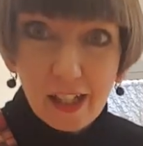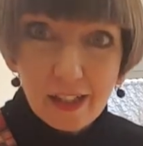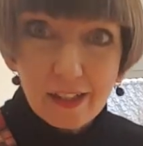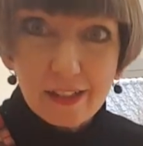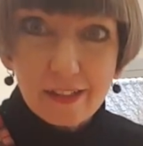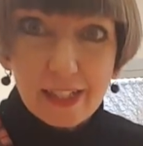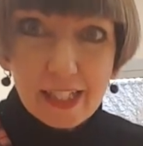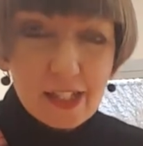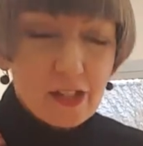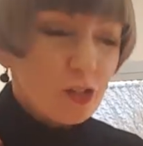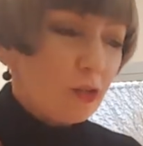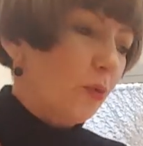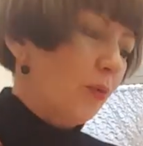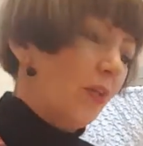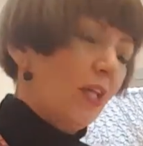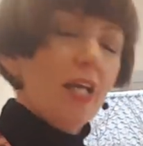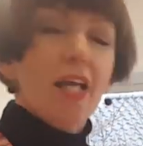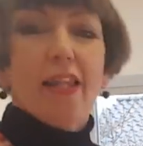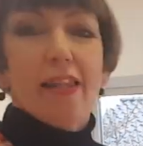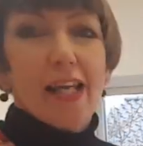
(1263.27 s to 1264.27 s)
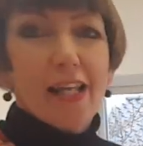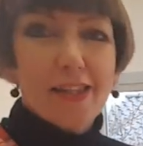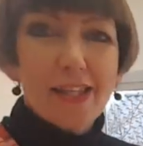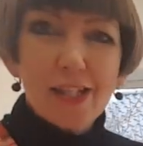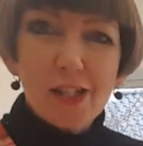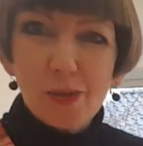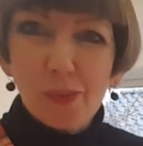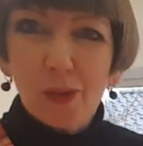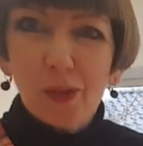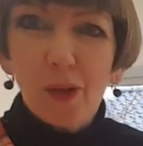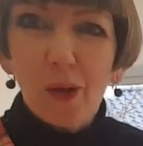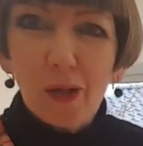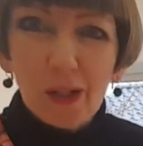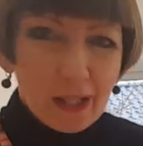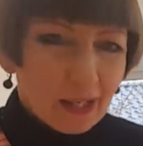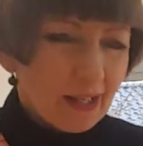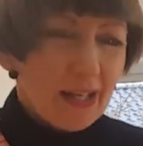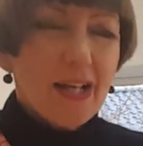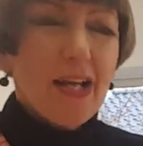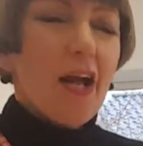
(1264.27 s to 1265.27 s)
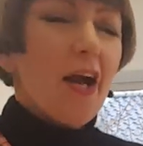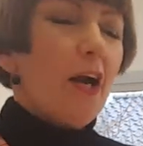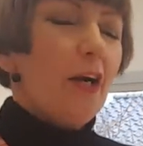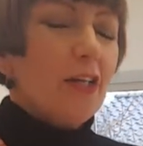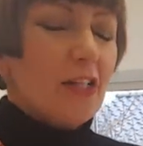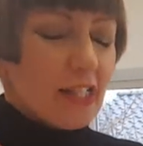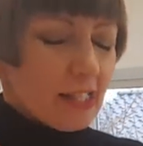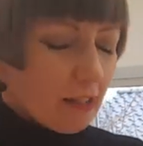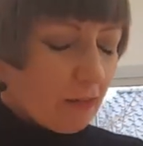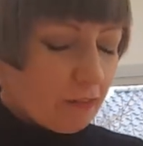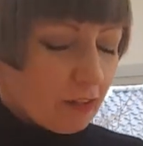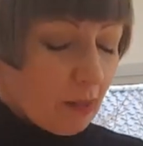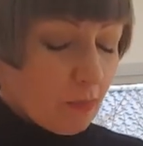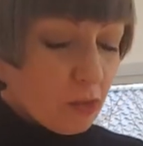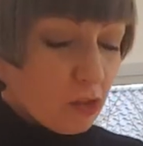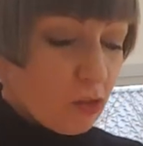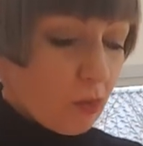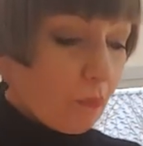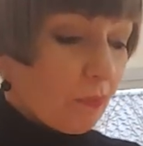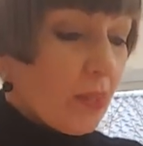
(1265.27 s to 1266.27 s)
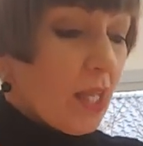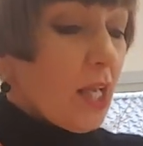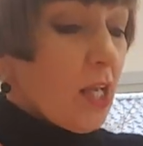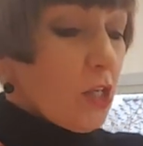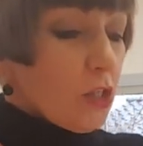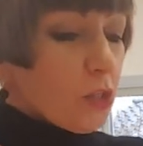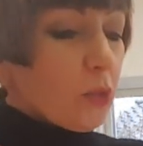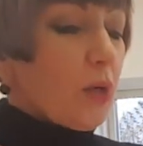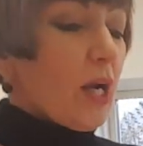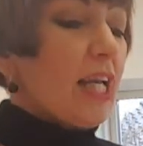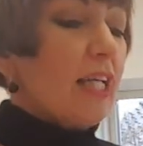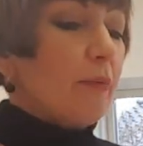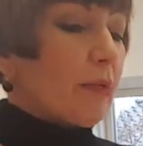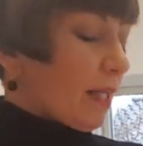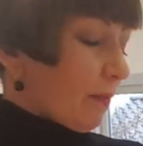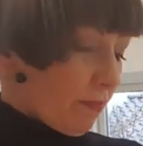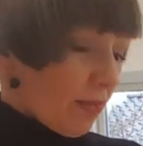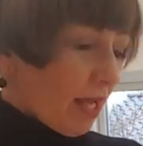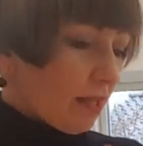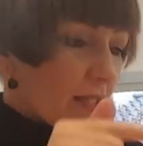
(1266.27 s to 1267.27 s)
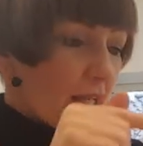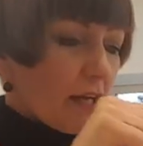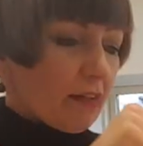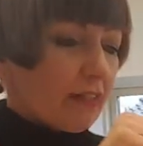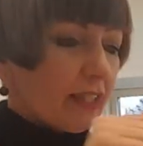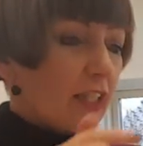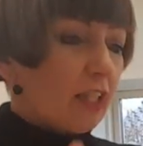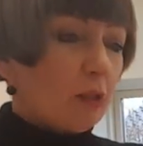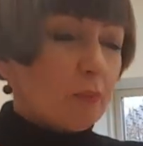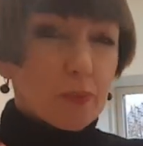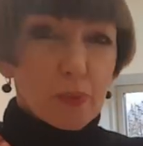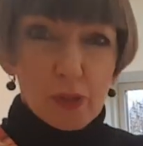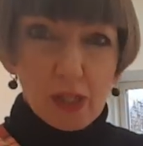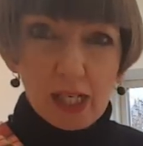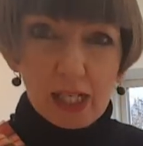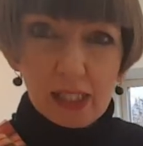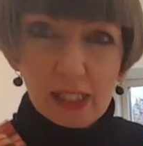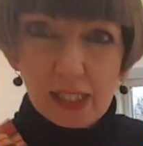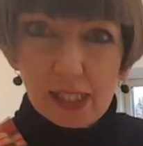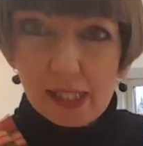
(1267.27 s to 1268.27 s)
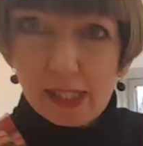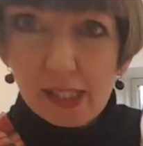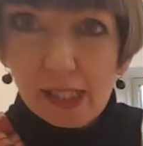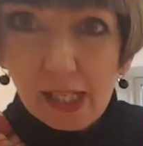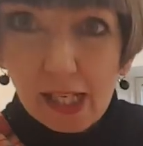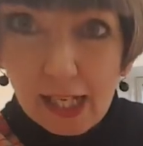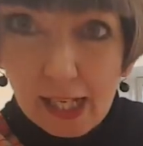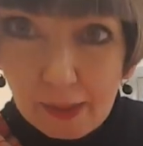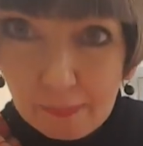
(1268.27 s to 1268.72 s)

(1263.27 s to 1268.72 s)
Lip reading: cutlery. So that's where all our stuff comes from. So anyway, and I think I'll put it in this